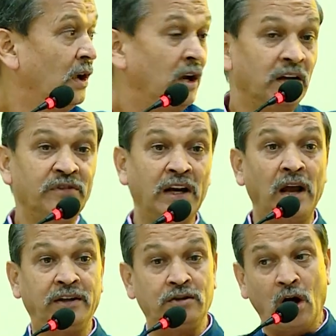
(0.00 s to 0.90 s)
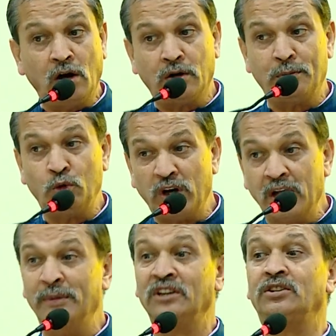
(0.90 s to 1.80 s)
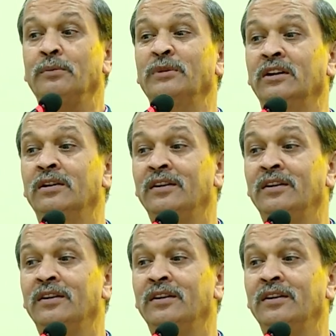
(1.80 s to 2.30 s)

And when I talk about MSME,